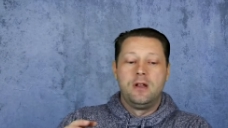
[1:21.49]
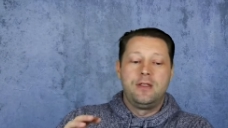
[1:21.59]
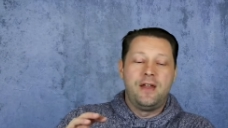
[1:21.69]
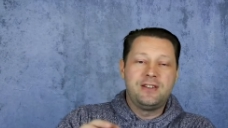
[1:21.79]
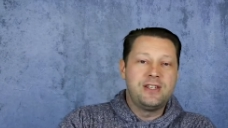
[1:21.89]

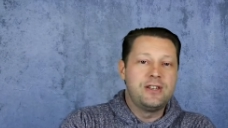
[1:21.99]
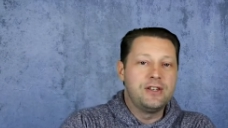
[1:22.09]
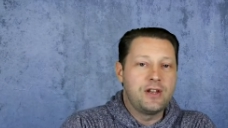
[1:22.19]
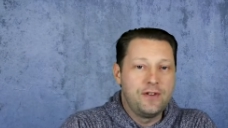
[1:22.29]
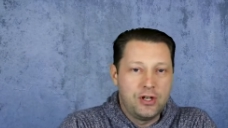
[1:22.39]
Now this
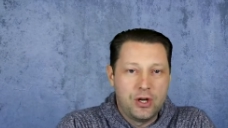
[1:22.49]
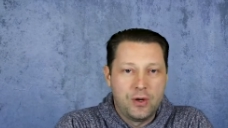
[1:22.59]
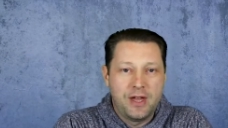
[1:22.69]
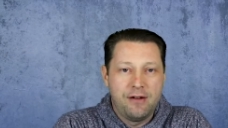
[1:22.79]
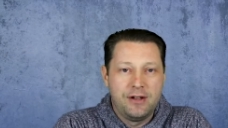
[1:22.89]
isn't something
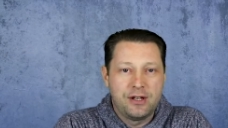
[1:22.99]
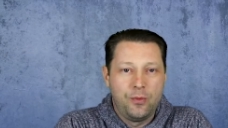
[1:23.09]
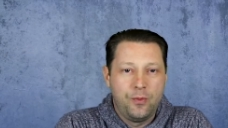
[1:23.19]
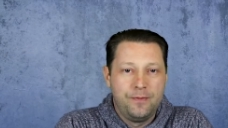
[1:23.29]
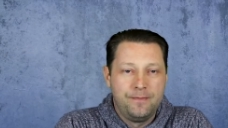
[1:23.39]
new, there is
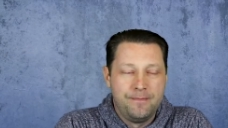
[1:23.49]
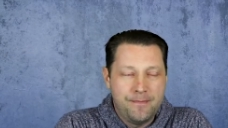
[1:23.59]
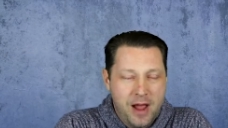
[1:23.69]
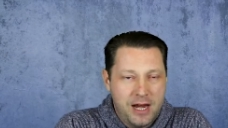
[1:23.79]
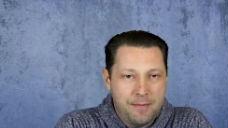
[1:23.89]
a
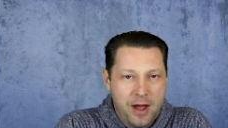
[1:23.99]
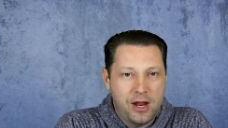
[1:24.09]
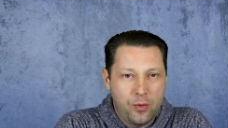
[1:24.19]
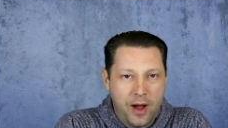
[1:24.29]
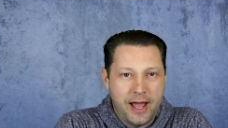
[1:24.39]
many,
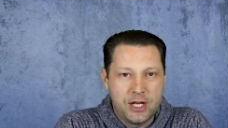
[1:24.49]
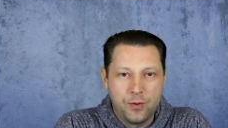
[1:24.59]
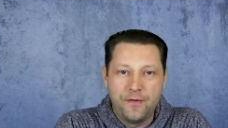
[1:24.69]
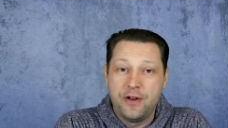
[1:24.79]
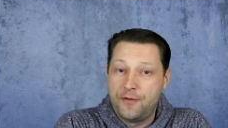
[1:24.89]
many ways
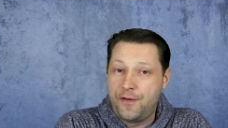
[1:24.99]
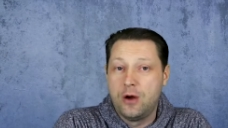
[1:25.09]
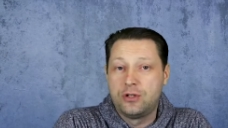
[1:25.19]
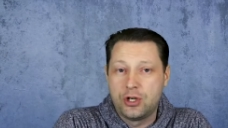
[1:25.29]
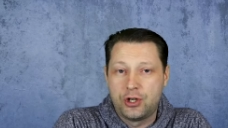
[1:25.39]
within
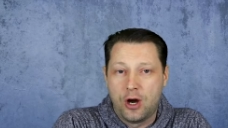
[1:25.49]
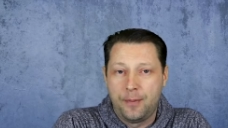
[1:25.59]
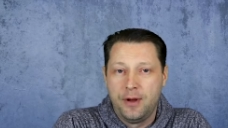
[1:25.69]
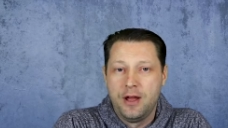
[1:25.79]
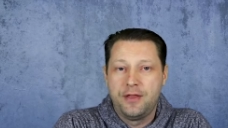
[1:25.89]
Photoshop